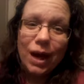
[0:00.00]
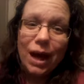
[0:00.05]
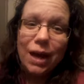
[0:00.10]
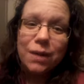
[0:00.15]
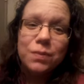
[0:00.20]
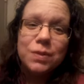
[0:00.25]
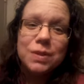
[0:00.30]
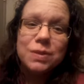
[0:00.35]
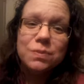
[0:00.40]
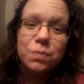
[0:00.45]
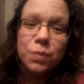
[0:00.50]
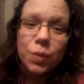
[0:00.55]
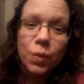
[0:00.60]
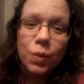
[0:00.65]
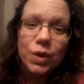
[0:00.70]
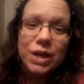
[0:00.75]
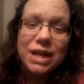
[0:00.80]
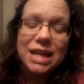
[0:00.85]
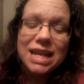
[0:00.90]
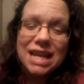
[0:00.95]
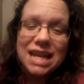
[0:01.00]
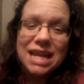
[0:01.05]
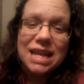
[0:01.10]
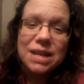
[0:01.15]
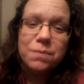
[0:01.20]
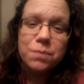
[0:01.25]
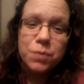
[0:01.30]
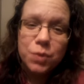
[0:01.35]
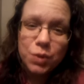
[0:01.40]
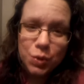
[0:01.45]
I was born
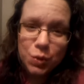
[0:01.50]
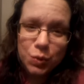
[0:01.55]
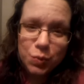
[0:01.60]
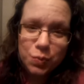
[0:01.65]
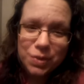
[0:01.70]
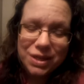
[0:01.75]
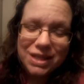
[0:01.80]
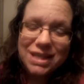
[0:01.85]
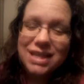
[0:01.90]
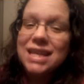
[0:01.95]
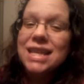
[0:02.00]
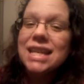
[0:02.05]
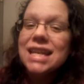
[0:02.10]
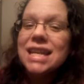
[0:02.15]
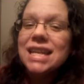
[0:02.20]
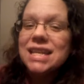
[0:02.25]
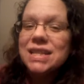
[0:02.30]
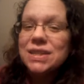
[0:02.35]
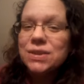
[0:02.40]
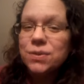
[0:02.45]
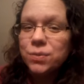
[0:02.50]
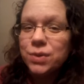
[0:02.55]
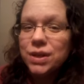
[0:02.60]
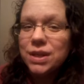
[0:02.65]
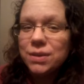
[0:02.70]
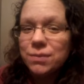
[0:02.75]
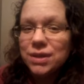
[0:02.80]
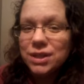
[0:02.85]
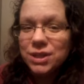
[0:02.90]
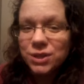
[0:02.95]
in poop. So pretty
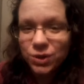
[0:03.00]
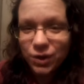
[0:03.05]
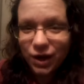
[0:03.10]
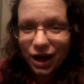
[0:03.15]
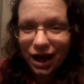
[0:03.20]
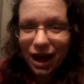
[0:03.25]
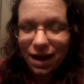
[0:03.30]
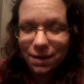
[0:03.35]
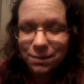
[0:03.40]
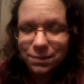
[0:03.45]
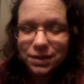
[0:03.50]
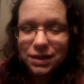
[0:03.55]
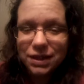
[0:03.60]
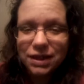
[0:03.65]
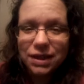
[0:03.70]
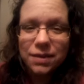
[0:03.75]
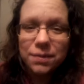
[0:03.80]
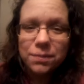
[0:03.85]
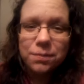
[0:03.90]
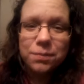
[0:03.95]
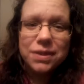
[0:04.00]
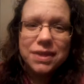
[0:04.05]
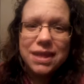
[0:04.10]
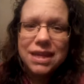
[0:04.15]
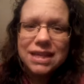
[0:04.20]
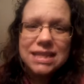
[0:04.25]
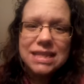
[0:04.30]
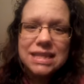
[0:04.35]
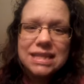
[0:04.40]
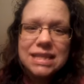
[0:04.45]
much crap. But that
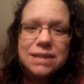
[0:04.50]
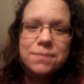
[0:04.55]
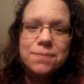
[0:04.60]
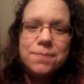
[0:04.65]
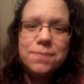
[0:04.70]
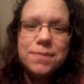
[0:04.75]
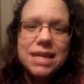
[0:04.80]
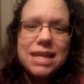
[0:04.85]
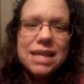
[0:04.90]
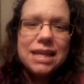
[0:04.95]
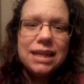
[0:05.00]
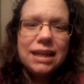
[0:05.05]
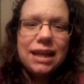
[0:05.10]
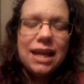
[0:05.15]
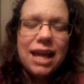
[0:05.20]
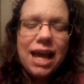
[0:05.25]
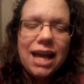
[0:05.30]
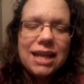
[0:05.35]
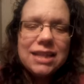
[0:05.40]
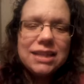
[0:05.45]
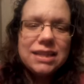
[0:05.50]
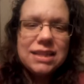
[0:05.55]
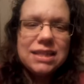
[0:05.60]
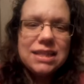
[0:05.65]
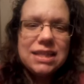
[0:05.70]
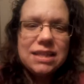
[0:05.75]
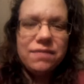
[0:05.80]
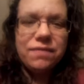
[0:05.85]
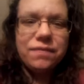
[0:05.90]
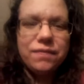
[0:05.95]
doesn't mean it has to
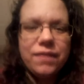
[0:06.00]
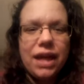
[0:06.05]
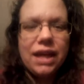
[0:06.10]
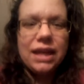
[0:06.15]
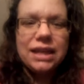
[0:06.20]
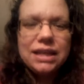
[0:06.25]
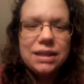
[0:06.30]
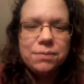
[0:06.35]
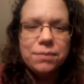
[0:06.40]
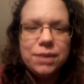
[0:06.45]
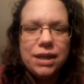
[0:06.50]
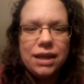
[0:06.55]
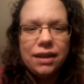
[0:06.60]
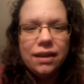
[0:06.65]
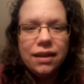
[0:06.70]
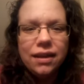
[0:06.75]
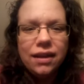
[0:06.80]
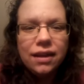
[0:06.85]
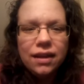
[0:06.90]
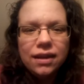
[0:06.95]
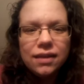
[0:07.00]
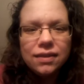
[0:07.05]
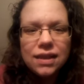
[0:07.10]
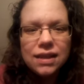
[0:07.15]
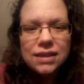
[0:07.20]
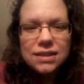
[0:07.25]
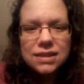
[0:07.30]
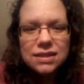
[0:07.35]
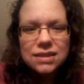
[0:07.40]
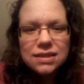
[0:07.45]
define me.
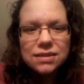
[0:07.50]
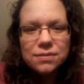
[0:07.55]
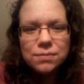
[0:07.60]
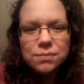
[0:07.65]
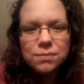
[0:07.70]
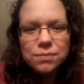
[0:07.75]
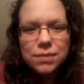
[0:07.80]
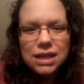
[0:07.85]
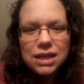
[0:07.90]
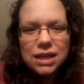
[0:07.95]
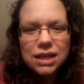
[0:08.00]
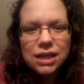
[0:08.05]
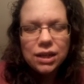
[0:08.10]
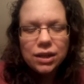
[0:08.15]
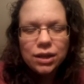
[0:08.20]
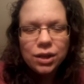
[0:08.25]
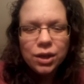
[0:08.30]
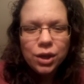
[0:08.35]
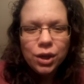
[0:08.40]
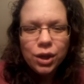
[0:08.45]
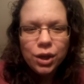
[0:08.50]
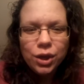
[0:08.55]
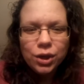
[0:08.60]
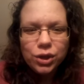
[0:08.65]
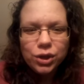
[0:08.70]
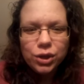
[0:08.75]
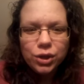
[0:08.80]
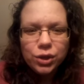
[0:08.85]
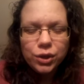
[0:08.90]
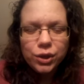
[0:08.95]
That doesn't mean
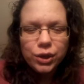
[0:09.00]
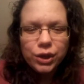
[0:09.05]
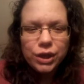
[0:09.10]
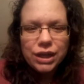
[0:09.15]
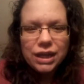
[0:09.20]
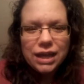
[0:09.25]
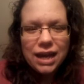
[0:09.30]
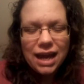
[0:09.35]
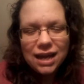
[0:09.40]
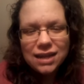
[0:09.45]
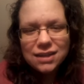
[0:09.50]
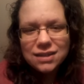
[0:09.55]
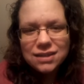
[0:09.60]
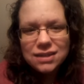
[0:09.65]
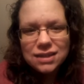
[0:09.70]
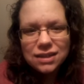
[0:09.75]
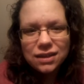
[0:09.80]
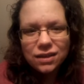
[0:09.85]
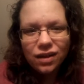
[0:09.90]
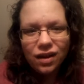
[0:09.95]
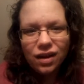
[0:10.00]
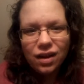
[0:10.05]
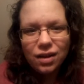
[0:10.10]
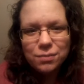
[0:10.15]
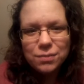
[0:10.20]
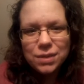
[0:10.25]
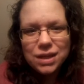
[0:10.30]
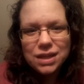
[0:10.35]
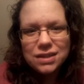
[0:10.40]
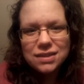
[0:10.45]
your nasty
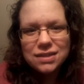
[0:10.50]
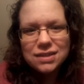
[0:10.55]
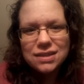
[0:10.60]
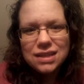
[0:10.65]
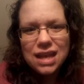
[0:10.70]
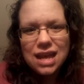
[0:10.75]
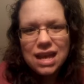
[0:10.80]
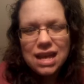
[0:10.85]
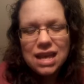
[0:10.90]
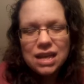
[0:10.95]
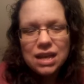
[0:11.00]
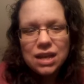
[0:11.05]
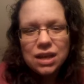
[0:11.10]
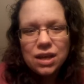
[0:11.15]
comments and